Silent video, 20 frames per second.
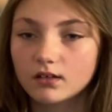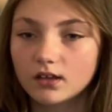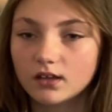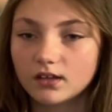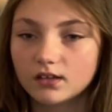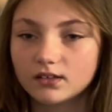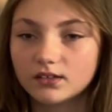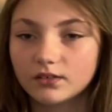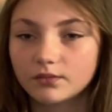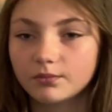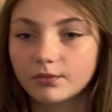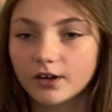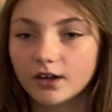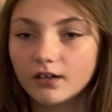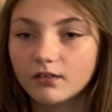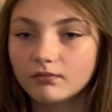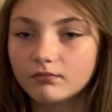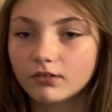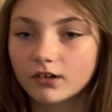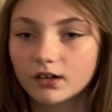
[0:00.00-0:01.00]
it's a
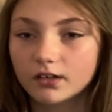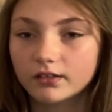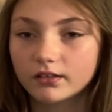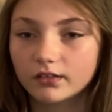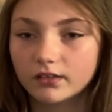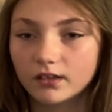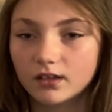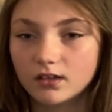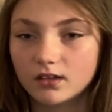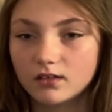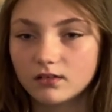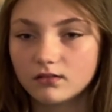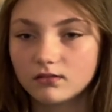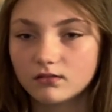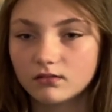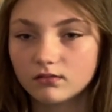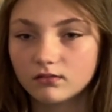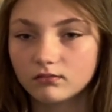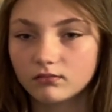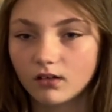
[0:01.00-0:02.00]
brand worthy
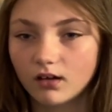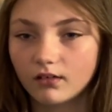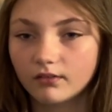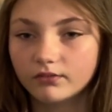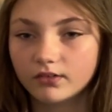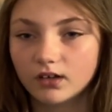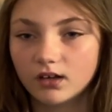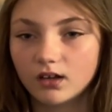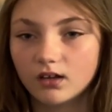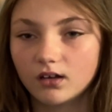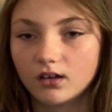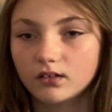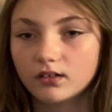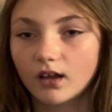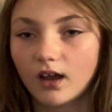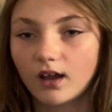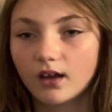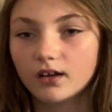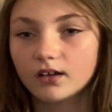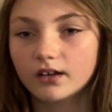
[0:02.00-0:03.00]
oven an
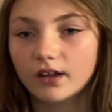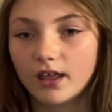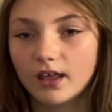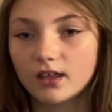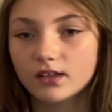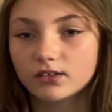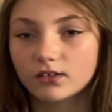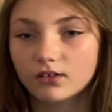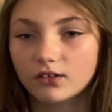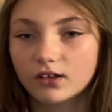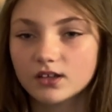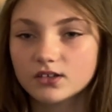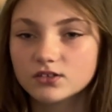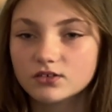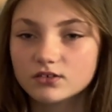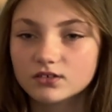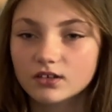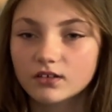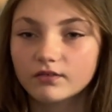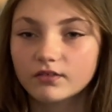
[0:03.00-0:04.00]
entire day. So get
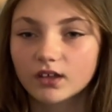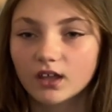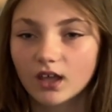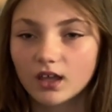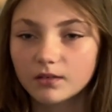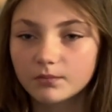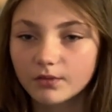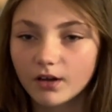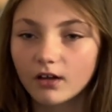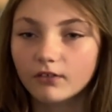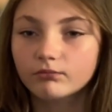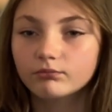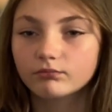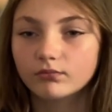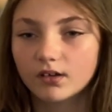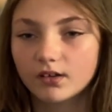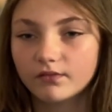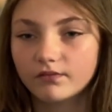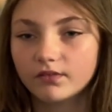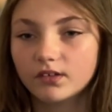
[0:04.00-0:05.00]
yourself a cake pop,
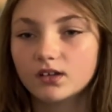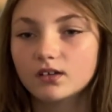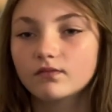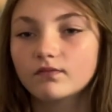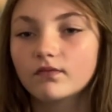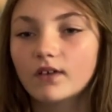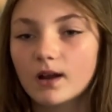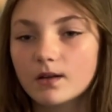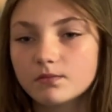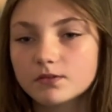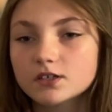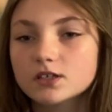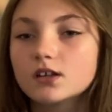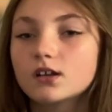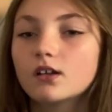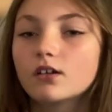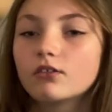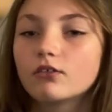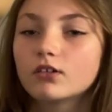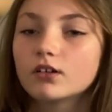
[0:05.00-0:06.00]
muffin,
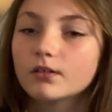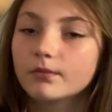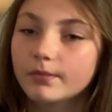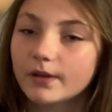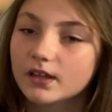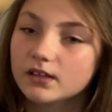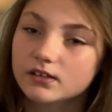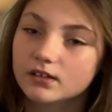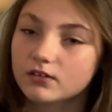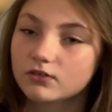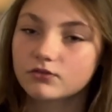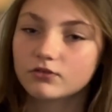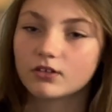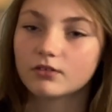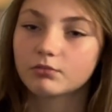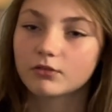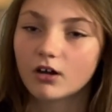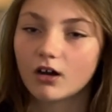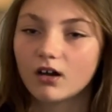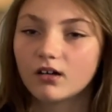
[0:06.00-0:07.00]
frappuccino, or a basic
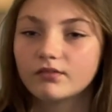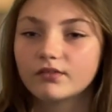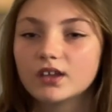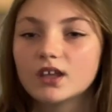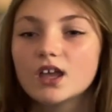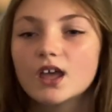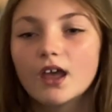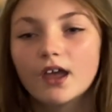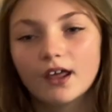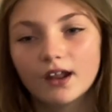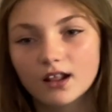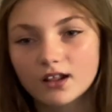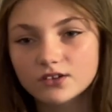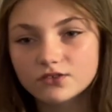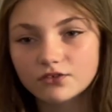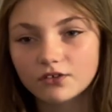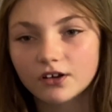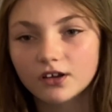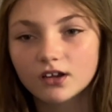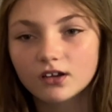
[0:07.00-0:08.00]
drip coffee and
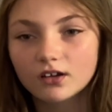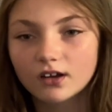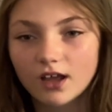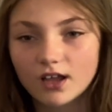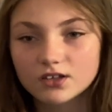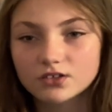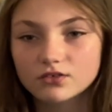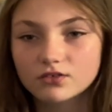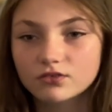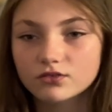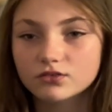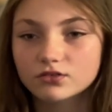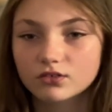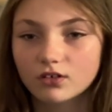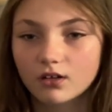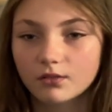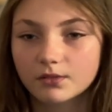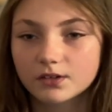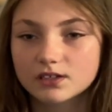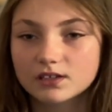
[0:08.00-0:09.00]
enjoy your National
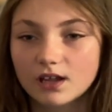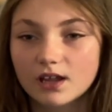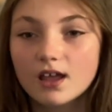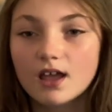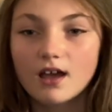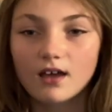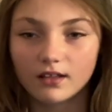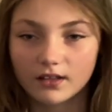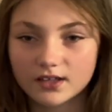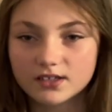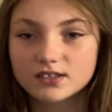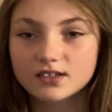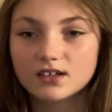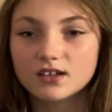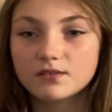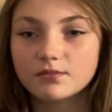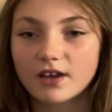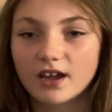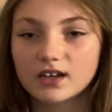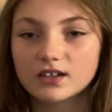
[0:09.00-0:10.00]
Starbucks Day. Listen
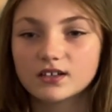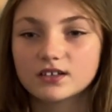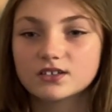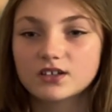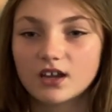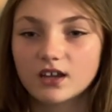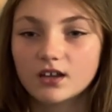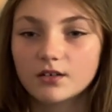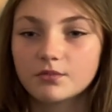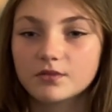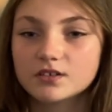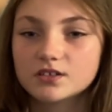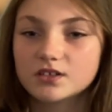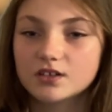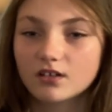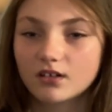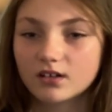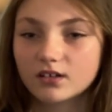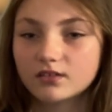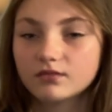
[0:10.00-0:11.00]
it back to Jacob and
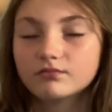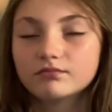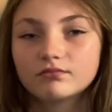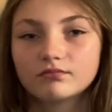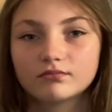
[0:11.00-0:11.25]
Gianna.